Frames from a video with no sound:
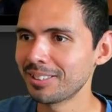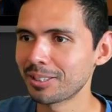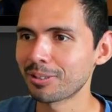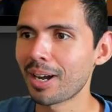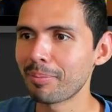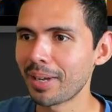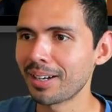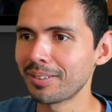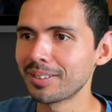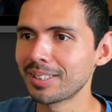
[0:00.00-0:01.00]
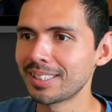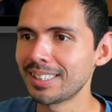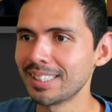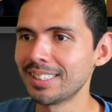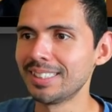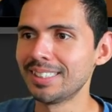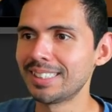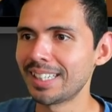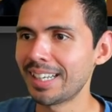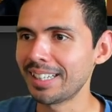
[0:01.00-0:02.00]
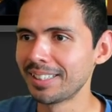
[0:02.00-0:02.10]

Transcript: Drop out today.